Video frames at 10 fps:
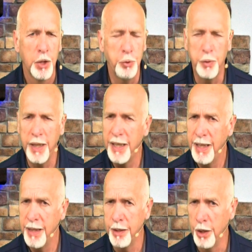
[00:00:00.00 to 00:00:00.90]
Do you think he
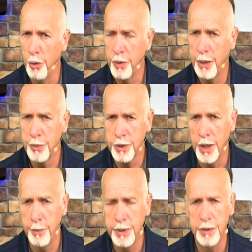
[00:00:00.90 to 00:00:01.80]
didn't know that was
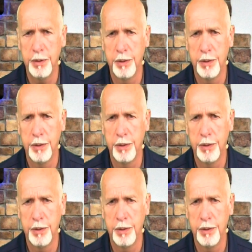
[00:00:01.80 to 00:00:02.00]
coming?